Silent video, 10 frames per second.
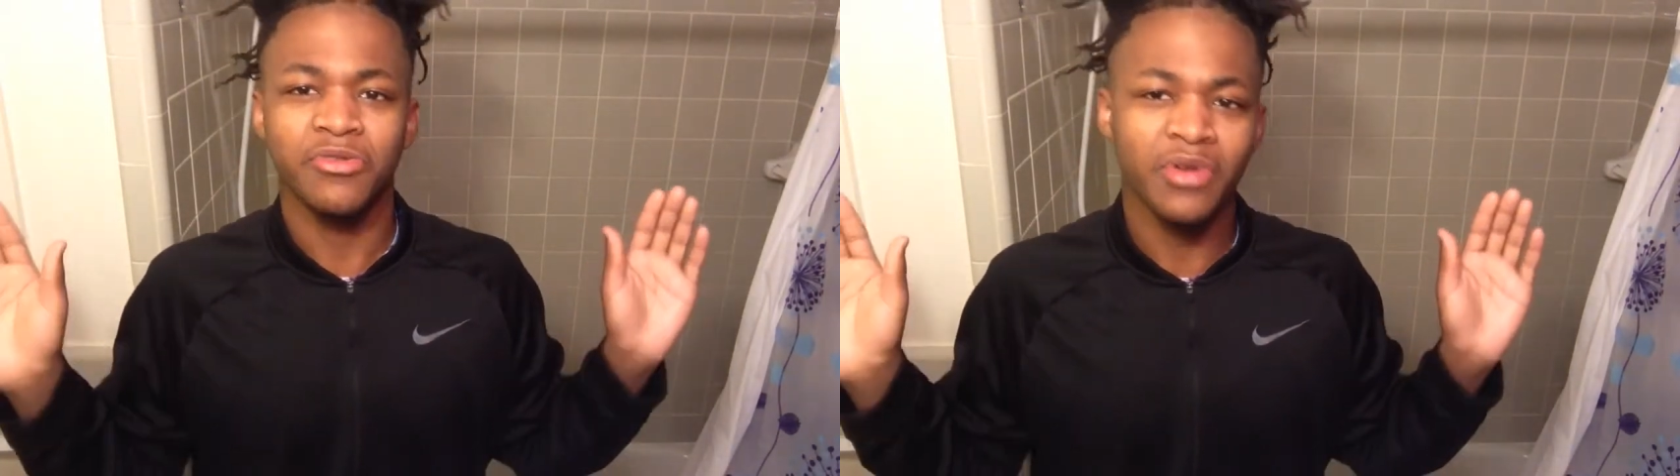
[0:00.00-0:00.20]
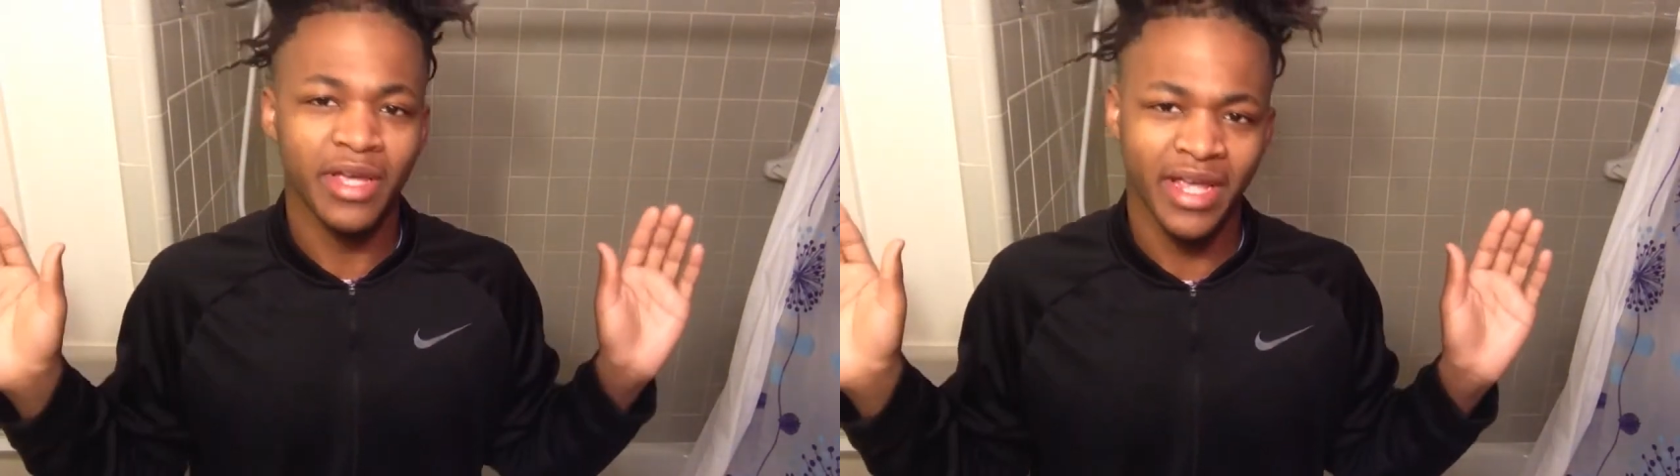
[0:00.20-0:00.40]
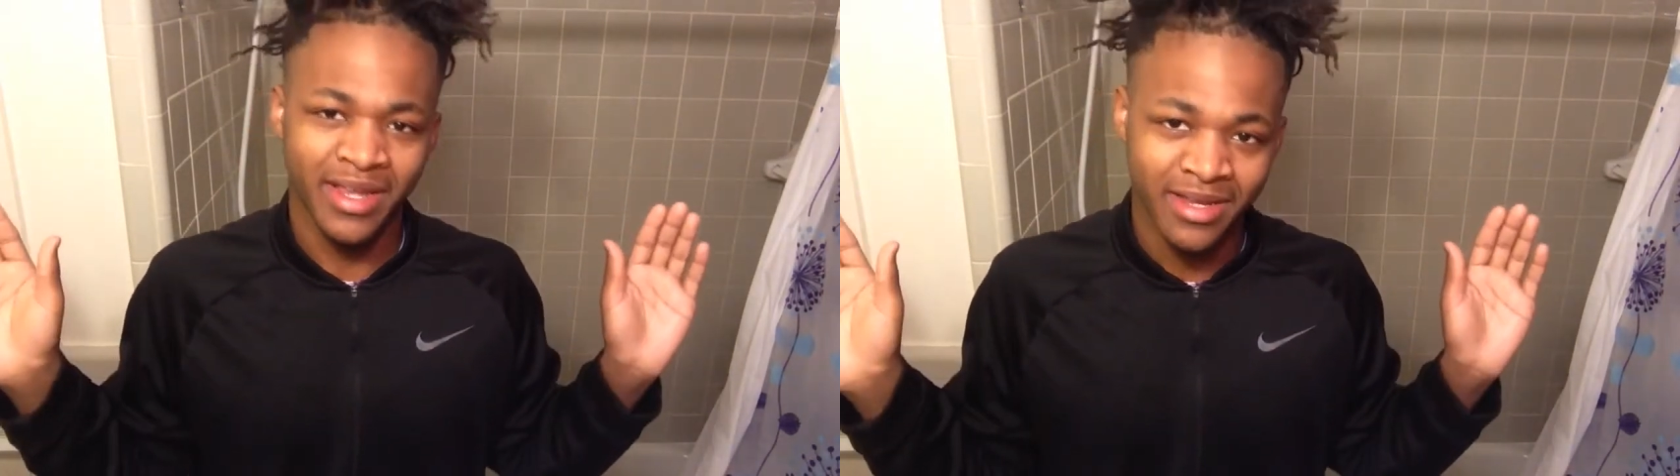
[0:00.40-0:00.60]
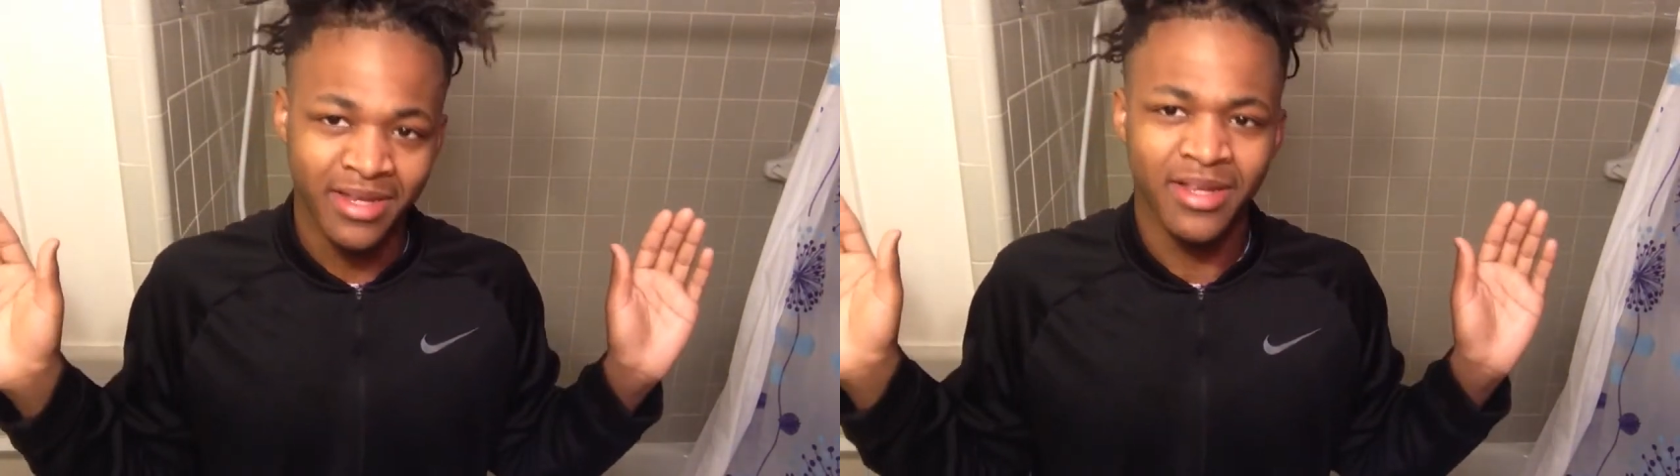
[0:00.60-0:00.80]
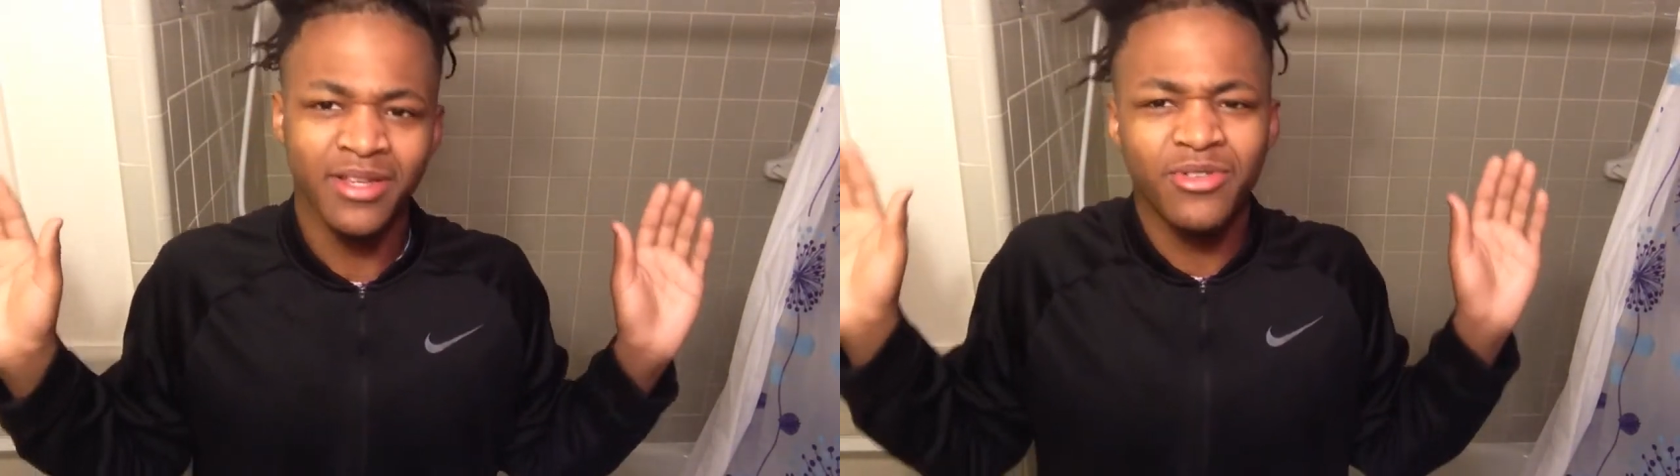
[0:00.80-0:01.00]
You can hate,
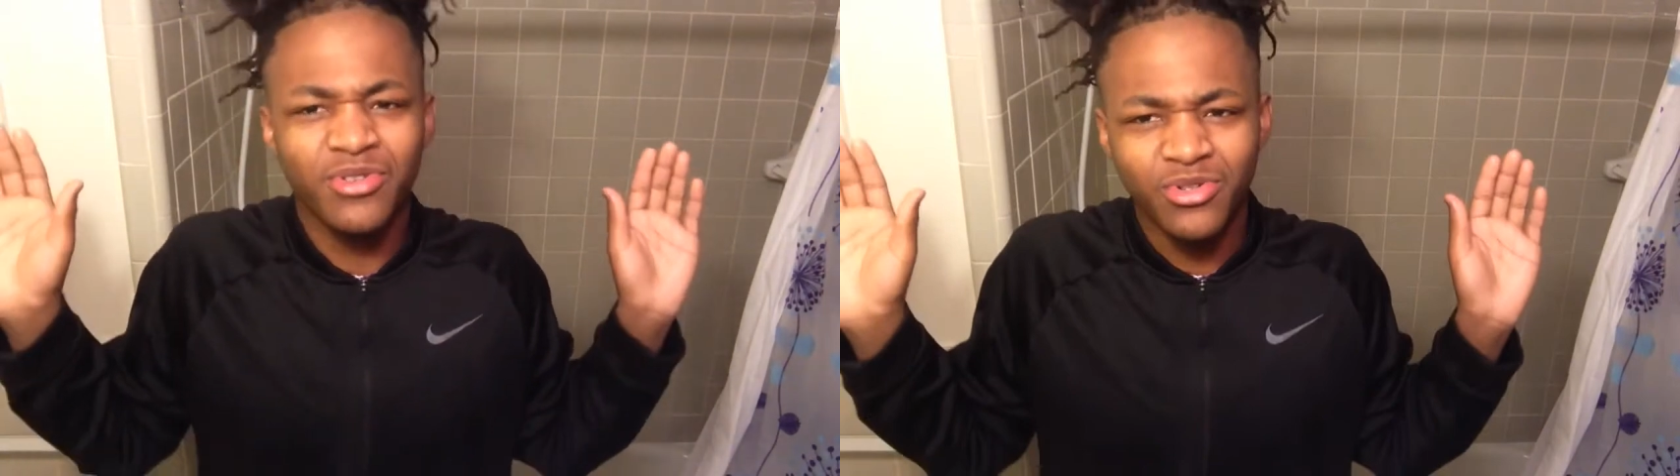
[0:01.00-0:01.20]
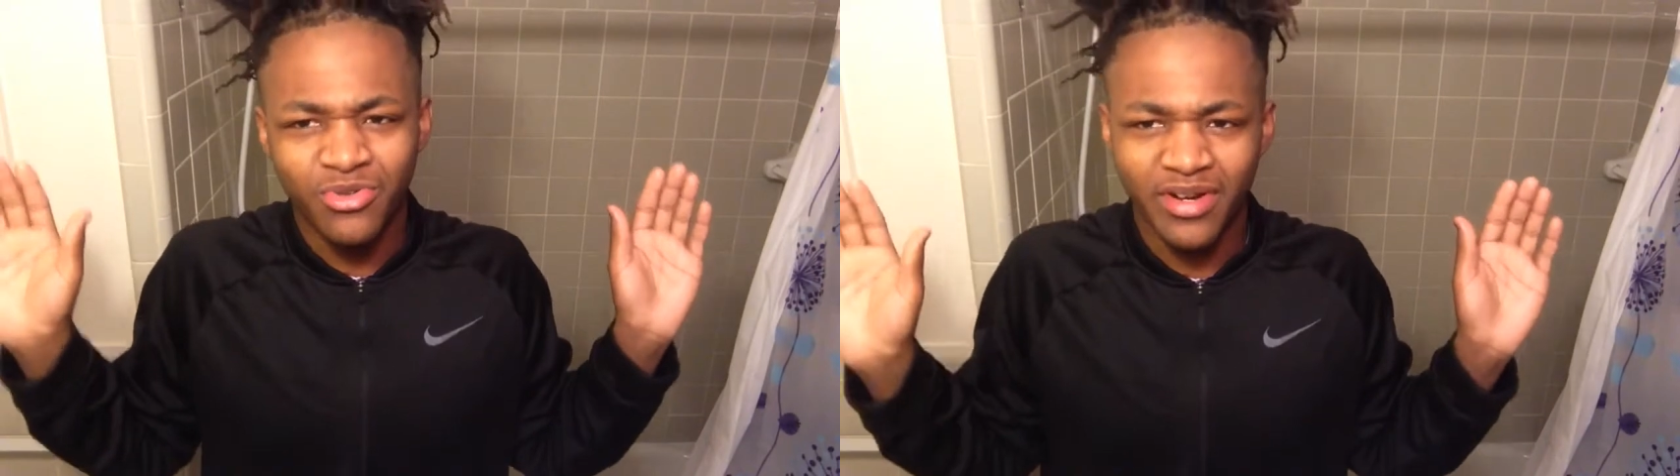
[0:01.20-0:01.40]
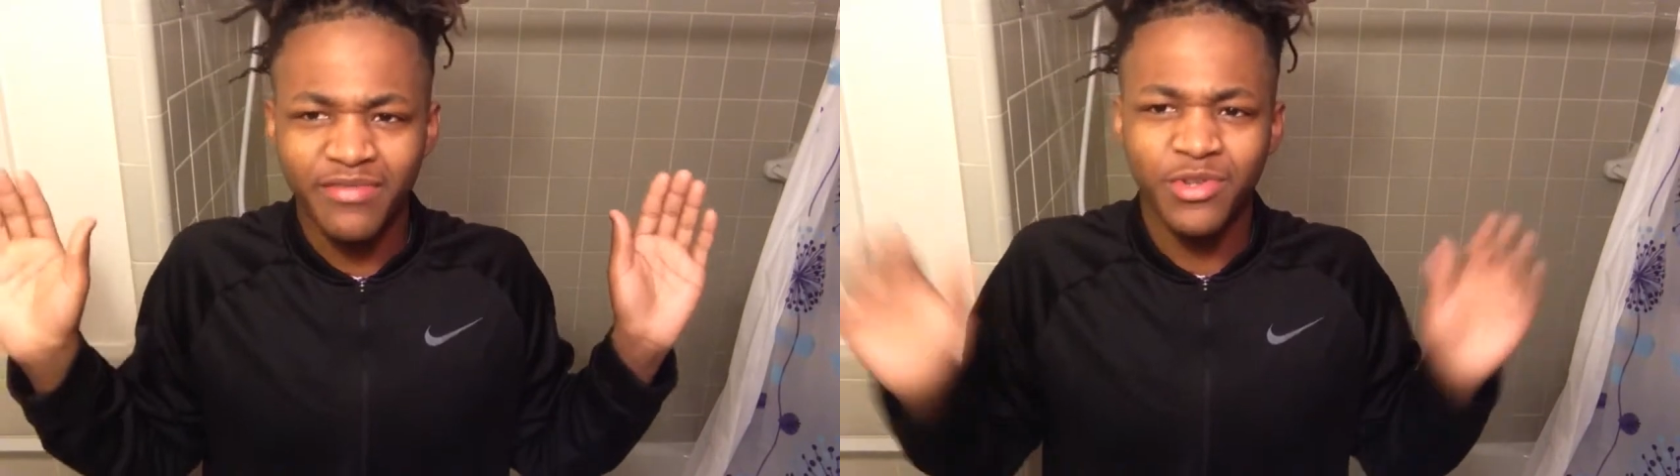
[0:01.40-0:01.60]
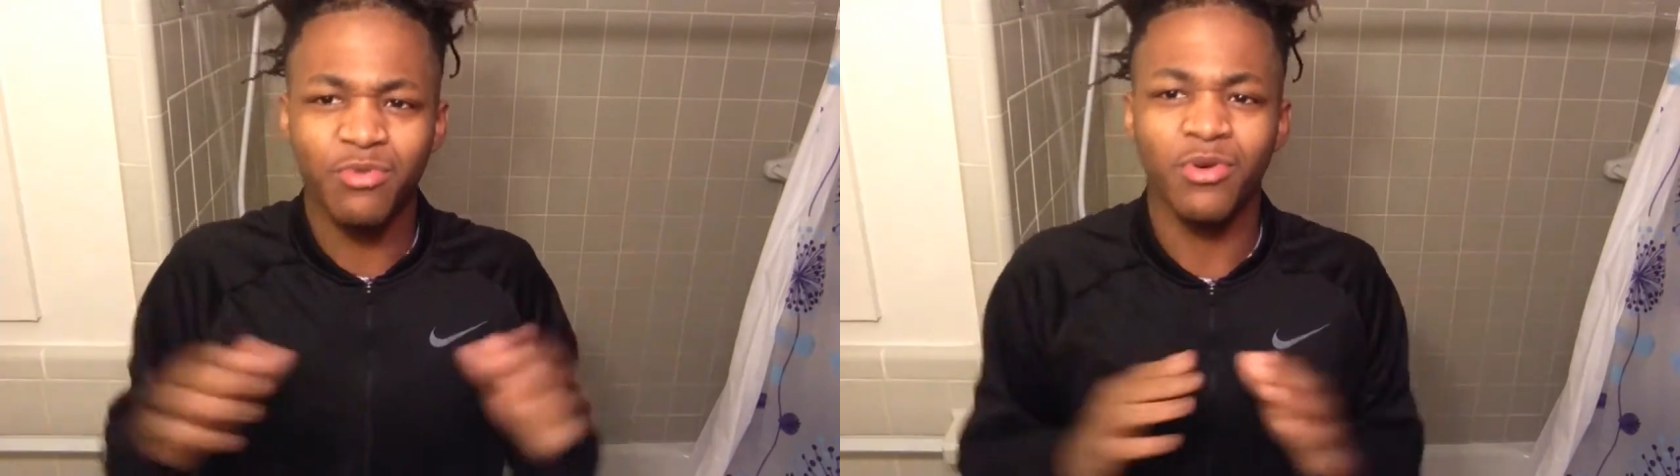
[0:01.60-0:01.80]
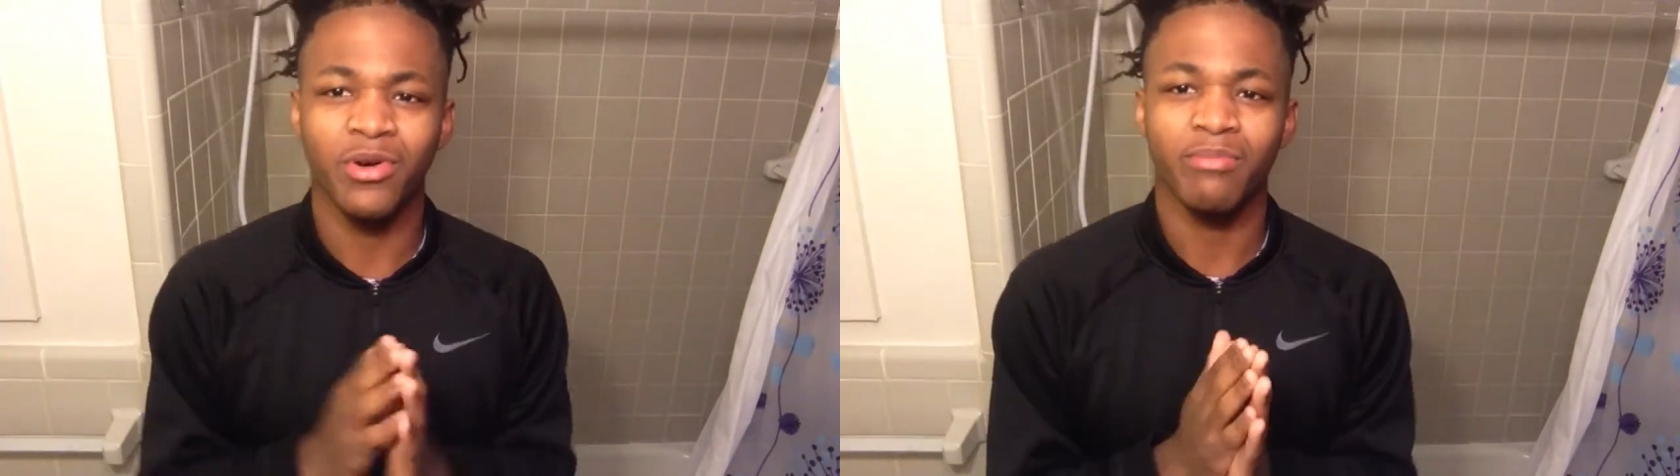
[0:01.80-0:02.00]
you can do whatever you
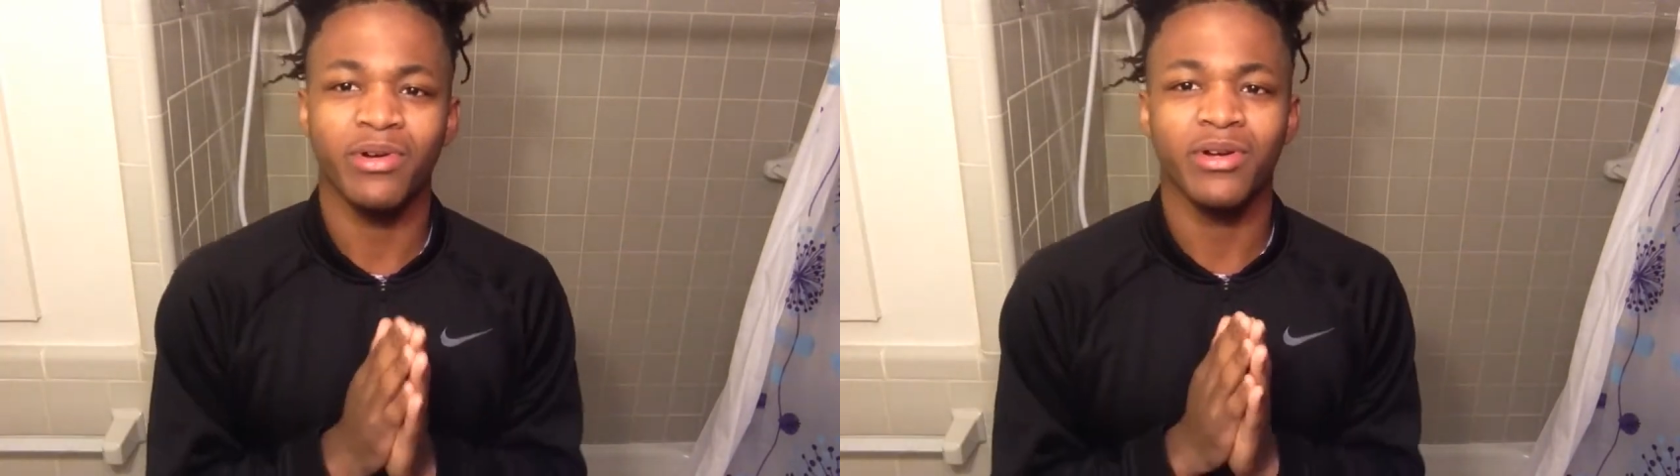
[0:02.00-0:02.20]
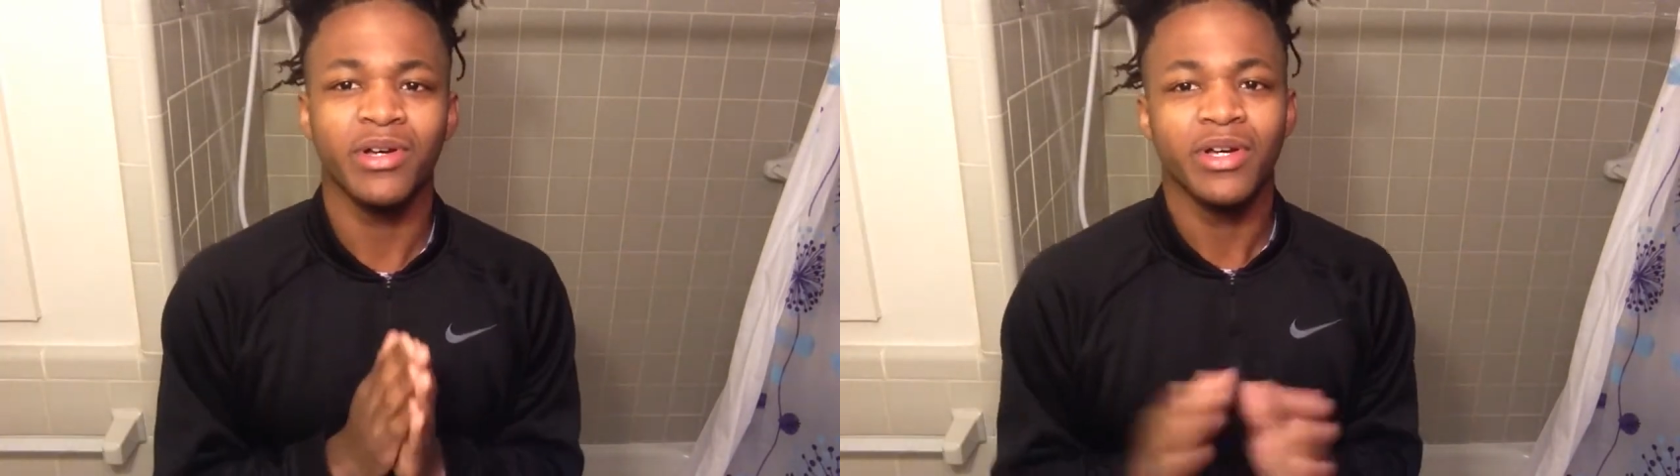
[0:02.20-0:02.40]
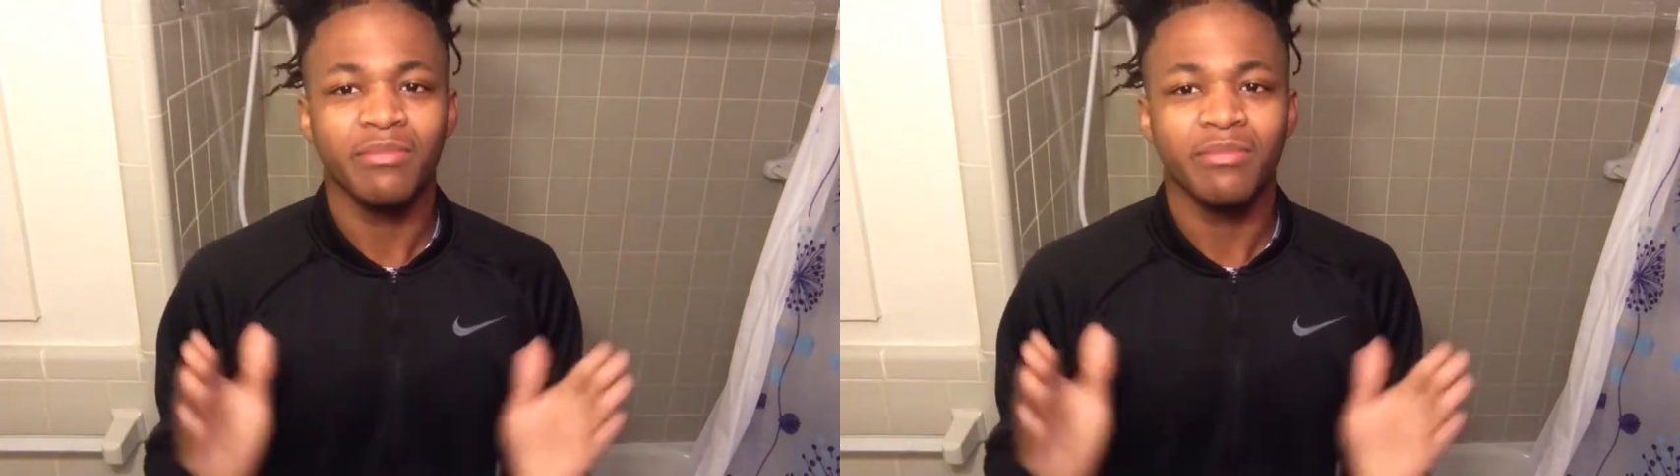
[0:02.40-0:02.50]
want, bro.